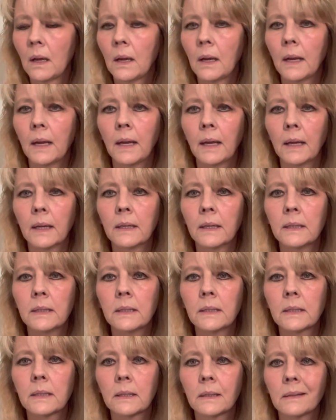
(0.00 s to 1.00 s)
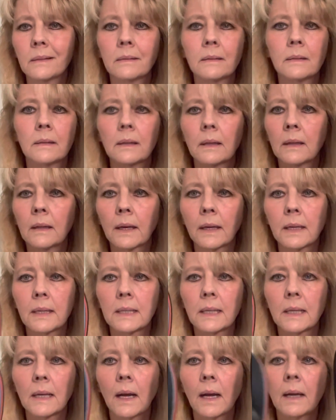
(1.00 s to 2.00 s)
and like I
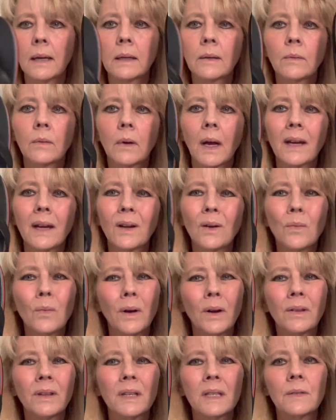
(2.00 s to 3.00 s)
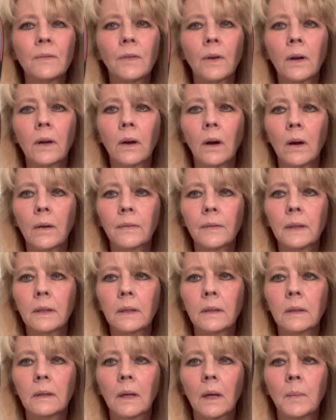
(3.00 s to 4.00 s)
said, I don't wear these very
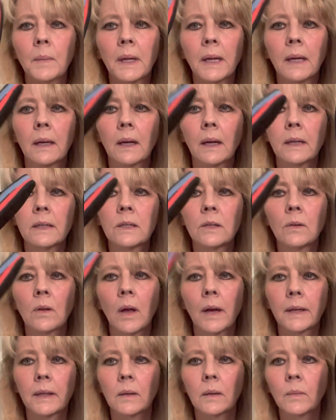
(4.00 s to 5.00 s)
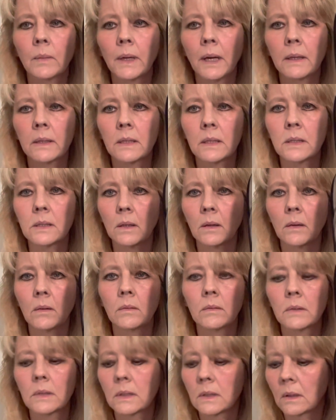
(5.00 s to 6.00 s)
often. I do like them, but I just
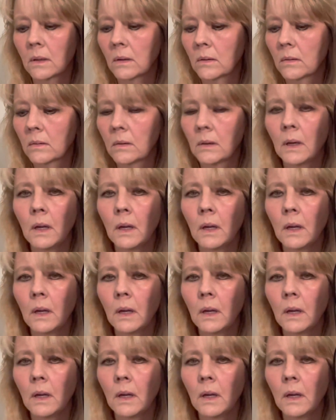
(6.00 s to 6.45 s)
don't. So